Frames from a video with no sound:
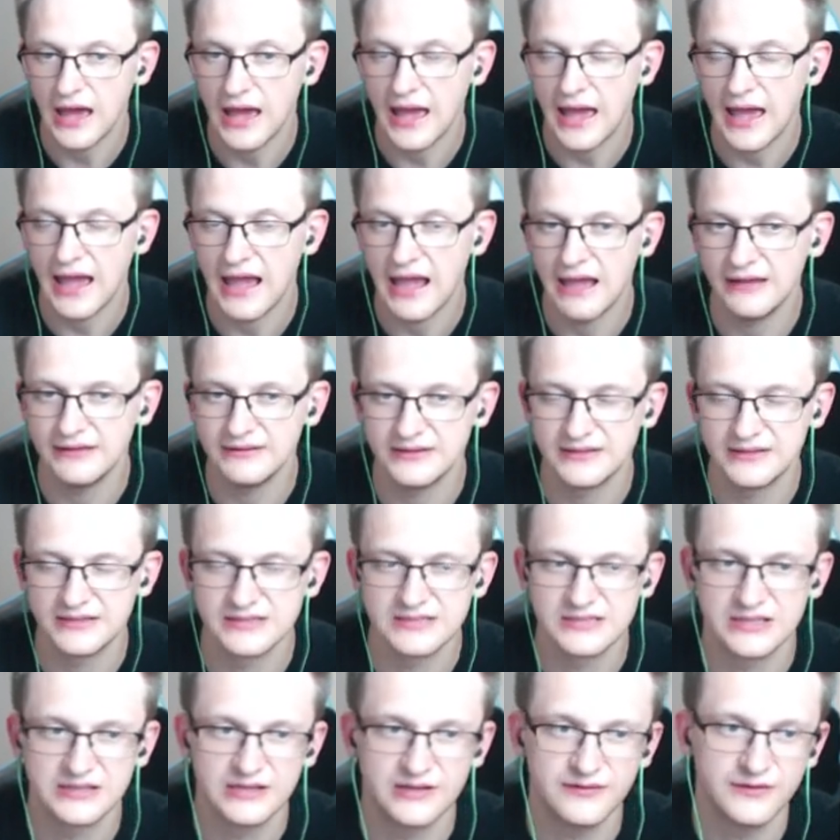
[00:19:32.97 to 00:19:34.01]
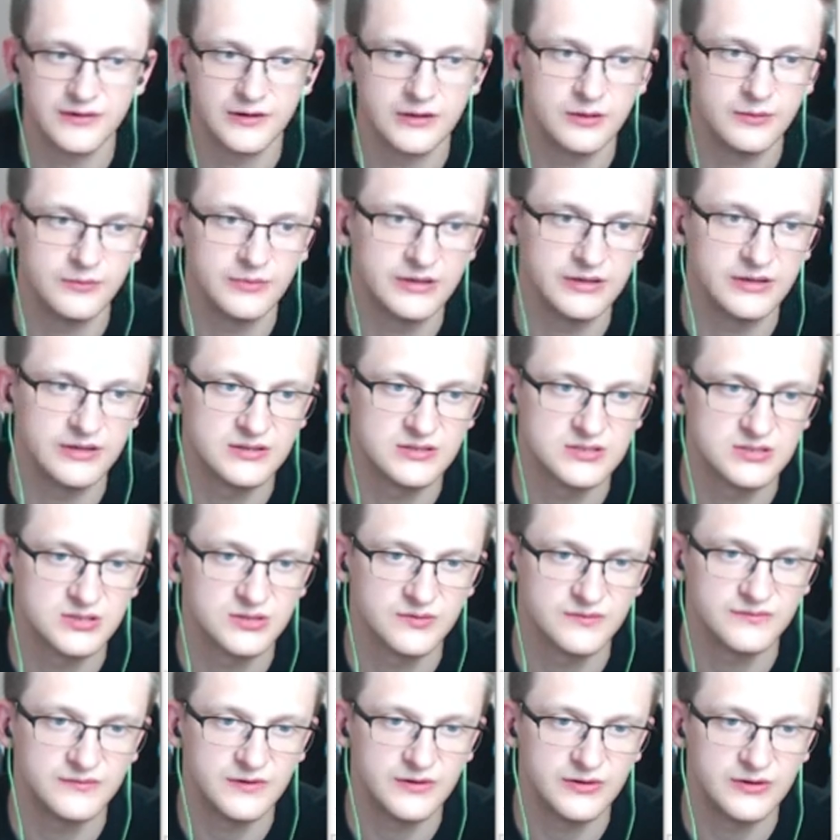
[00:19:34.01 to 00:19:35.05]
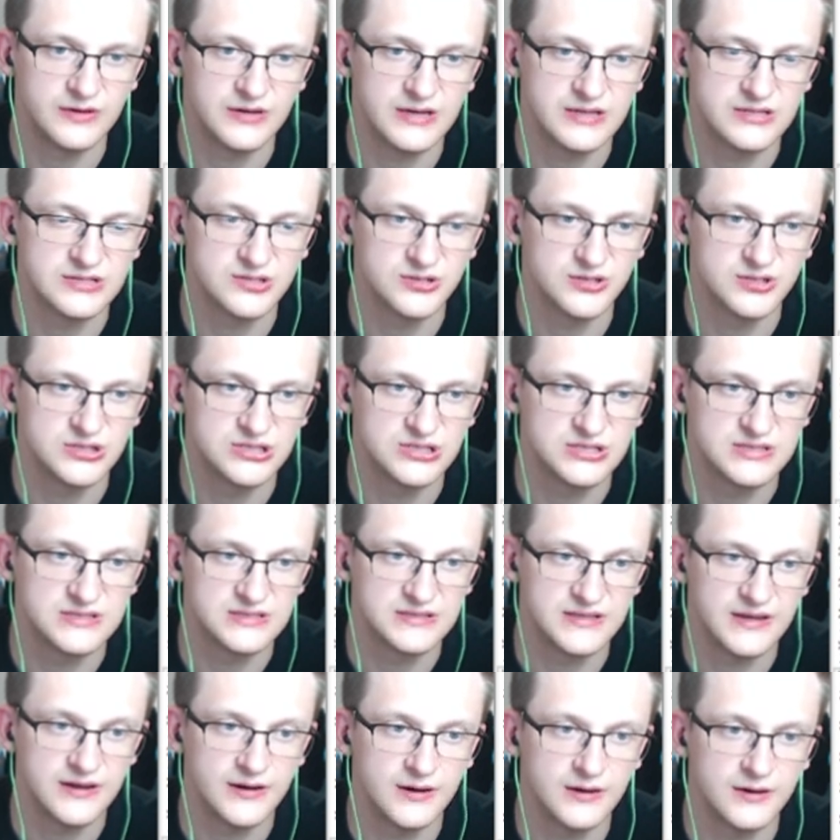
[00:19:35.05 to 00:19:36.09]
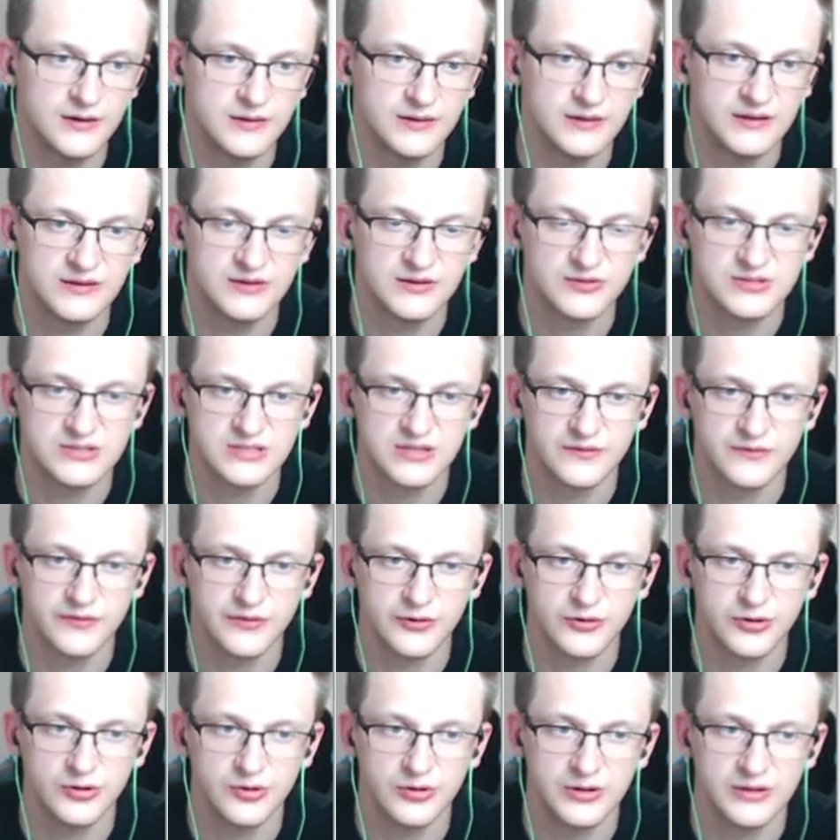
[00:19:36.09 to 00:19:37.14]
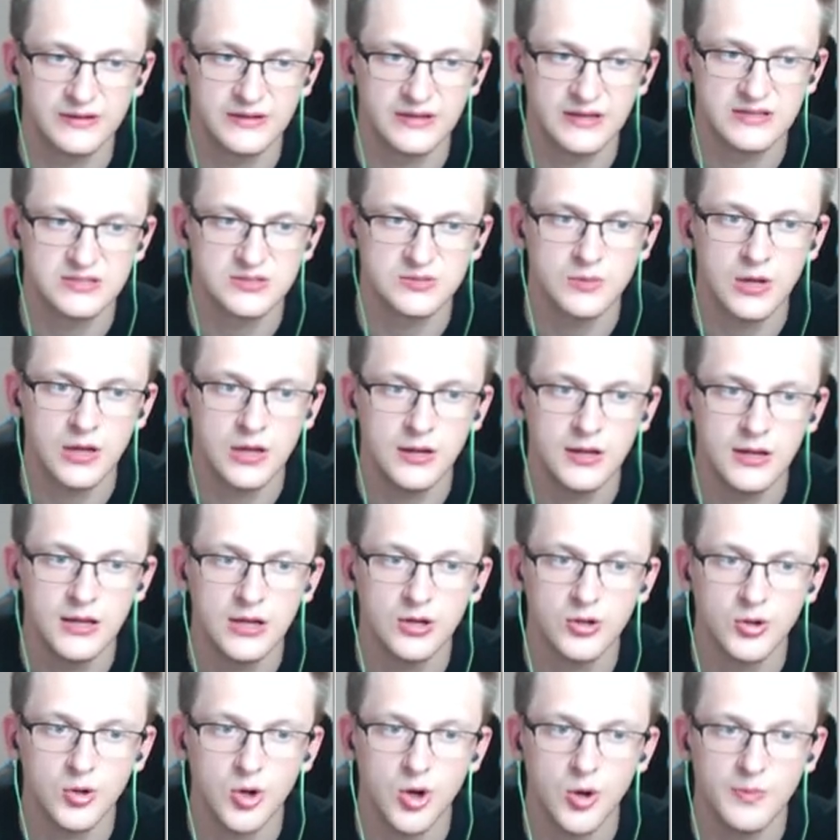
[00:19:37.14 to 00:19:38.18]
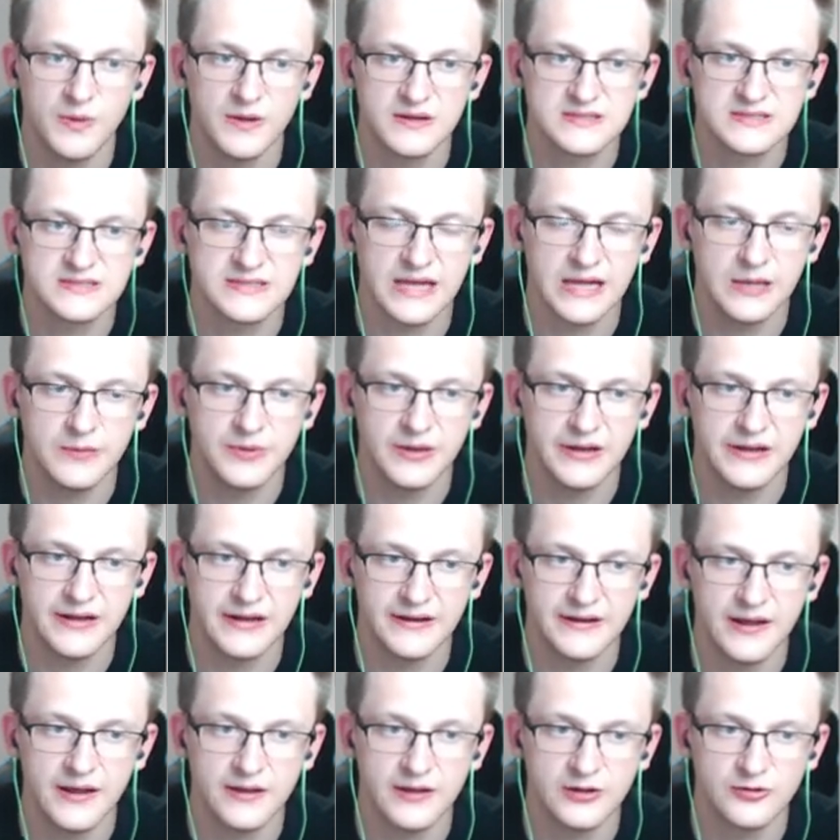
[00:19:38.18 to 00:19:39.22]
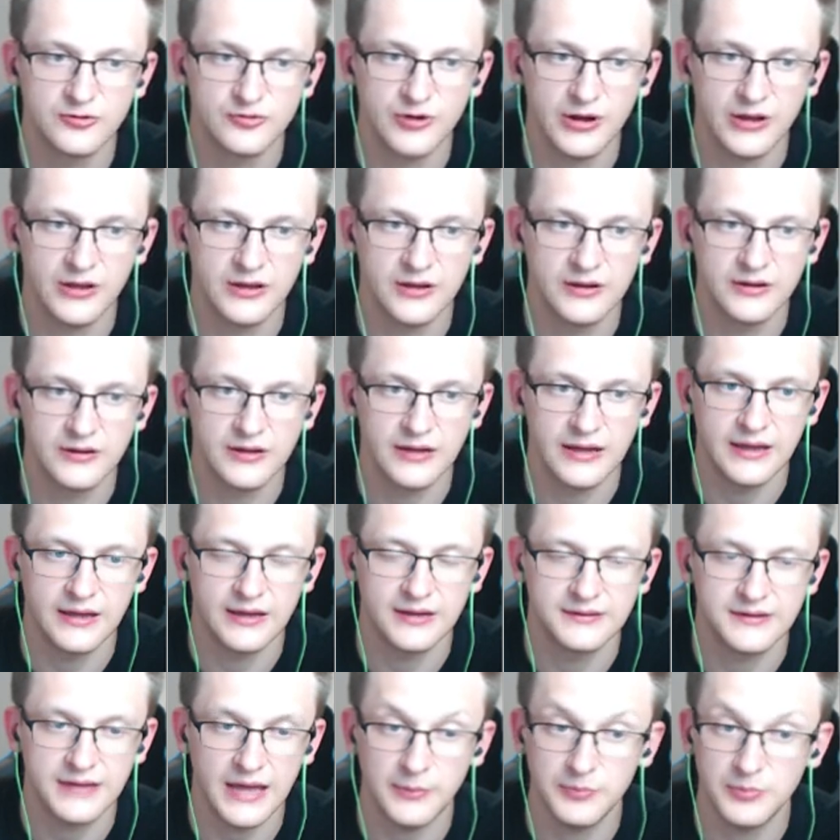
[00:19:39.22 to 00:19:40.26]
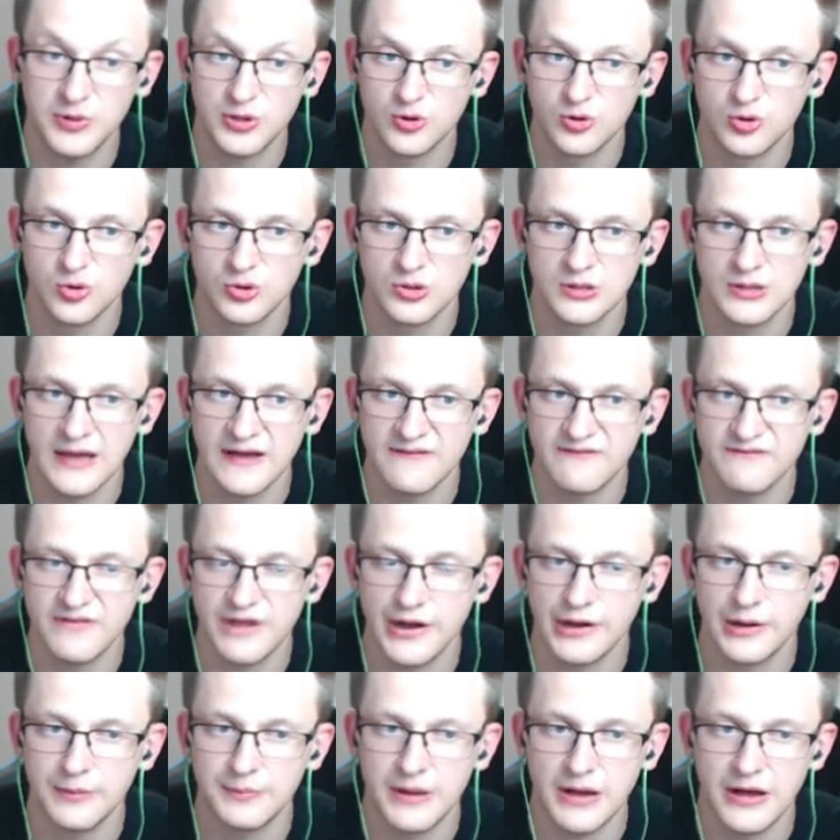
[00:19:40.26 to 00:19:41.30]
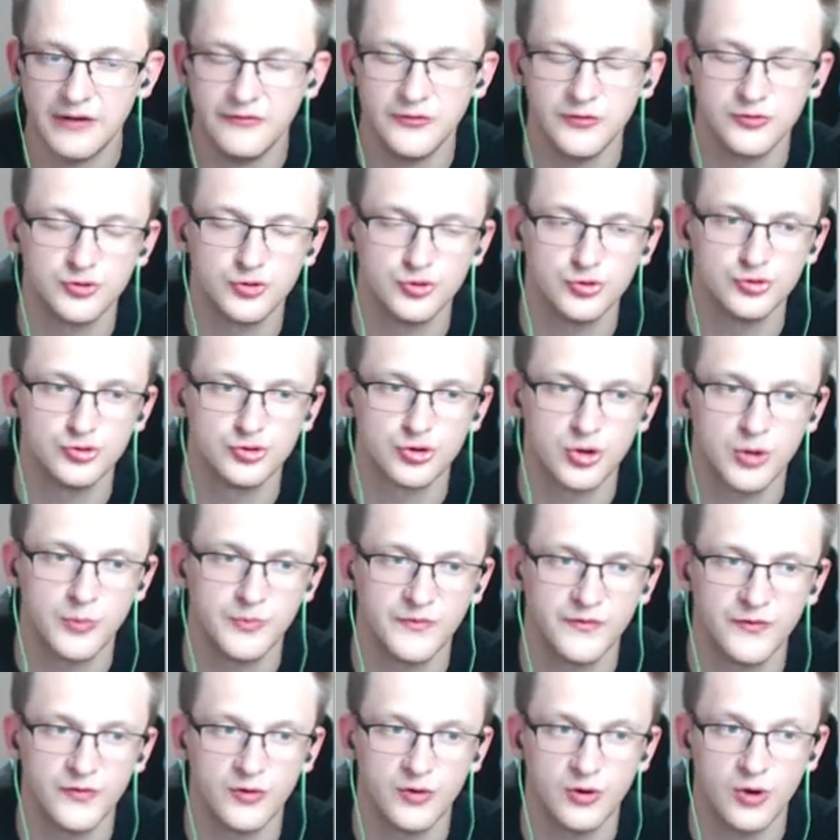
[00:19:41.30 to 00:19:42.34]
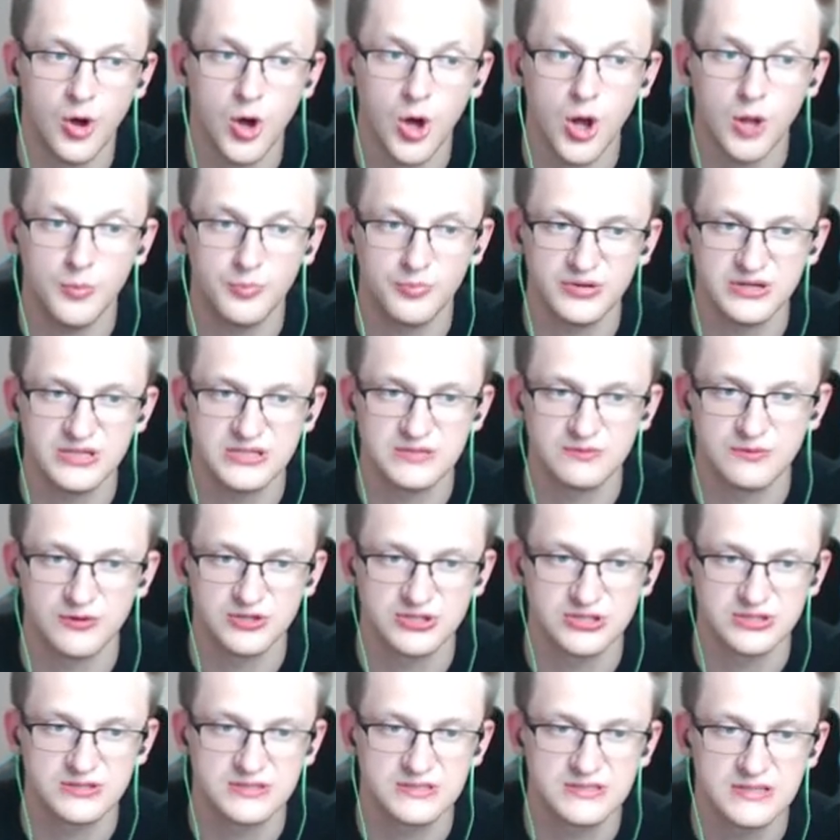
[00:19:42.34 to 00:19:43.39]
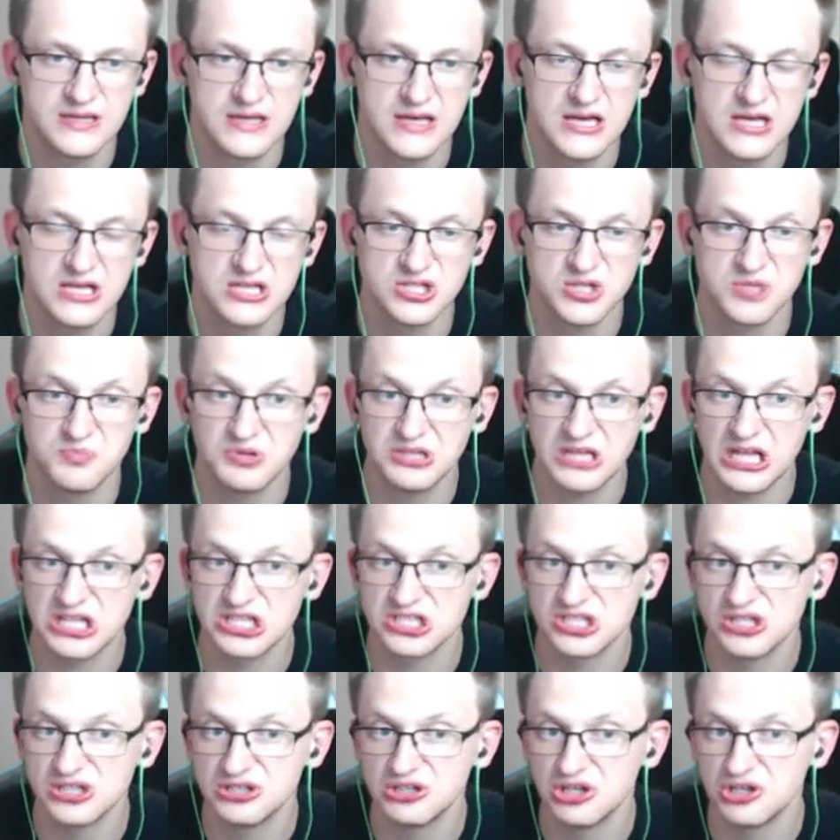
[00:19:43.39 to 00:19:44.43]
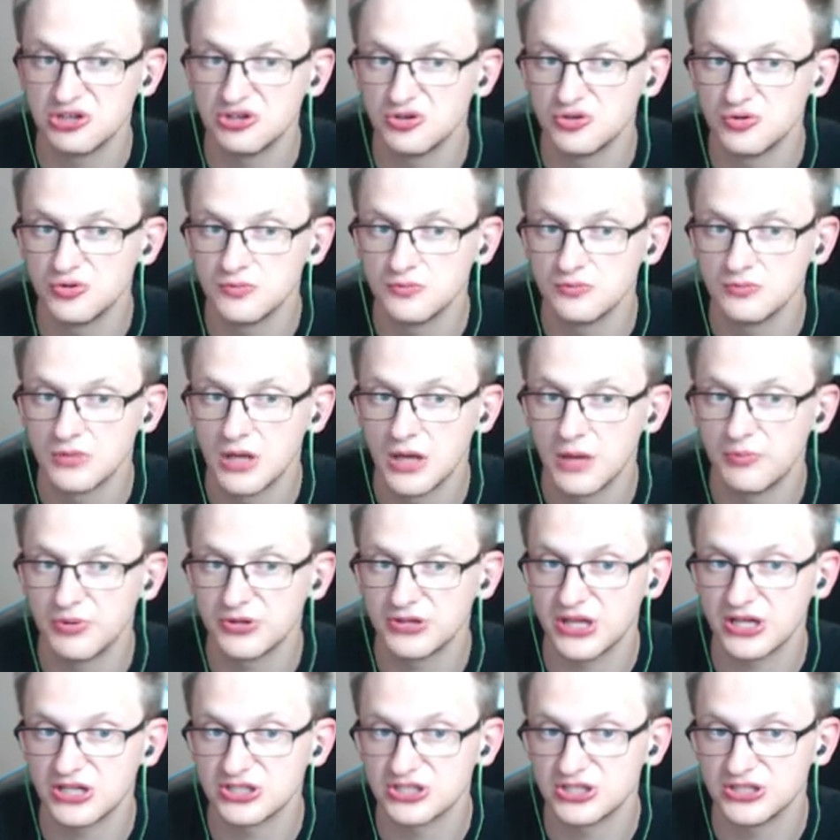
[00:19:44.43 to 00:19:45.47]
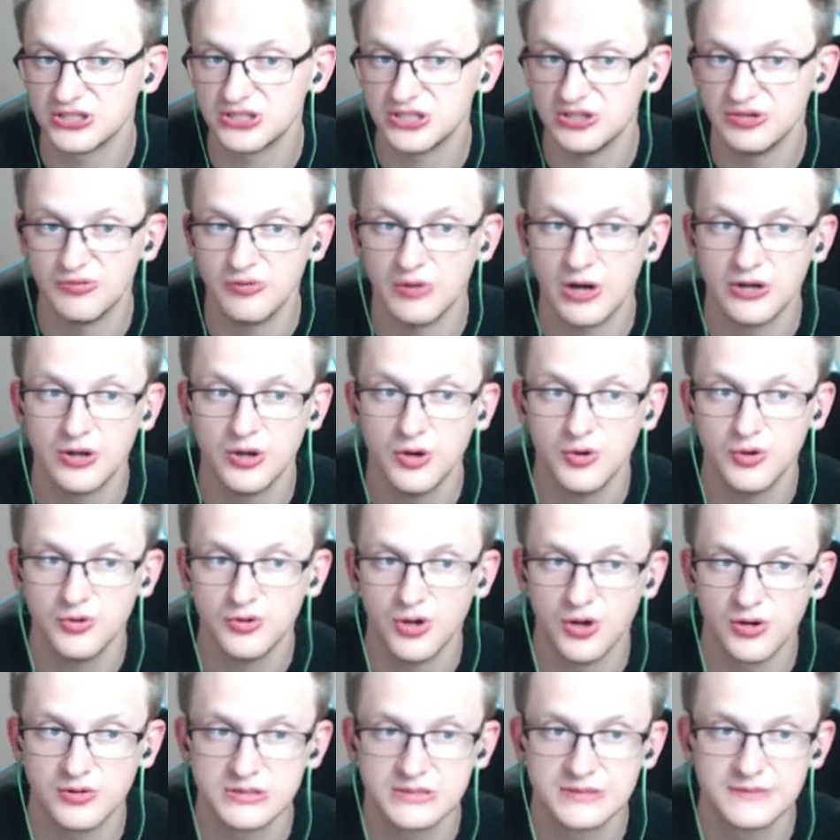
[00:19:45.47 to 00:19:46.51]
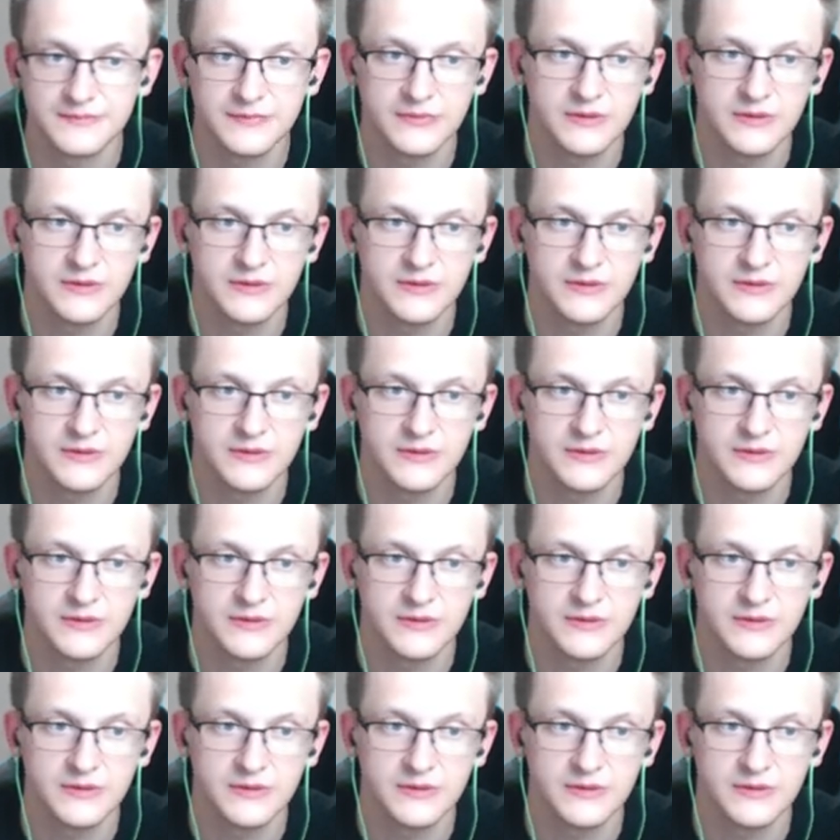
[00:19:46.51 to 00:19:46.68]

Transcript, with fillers: and it is a death rattle minion, so very nice synergies there. Interesting for Curator as well. Cobalt Scalebane, another dragon, and Happy Ghoul, a very powerful two drop for all priest versions. So potentially tier two, potentially tier one, who knows.